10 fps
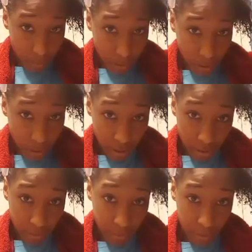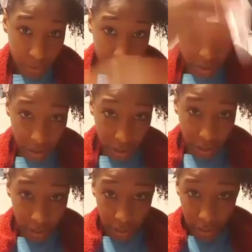But you want to make sure
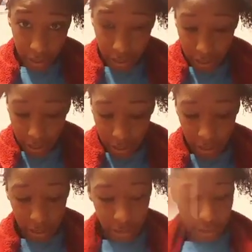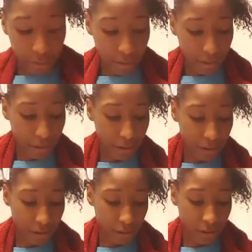the clay gets through each strand
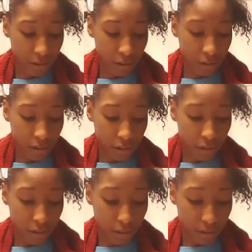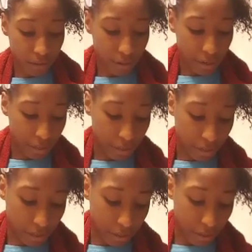of hair
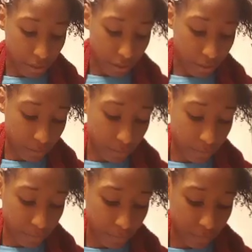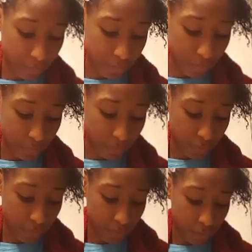on your head so it
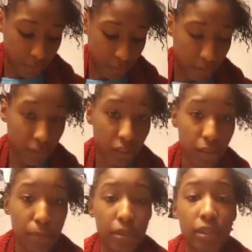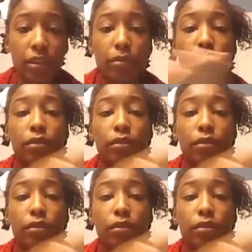works correctly.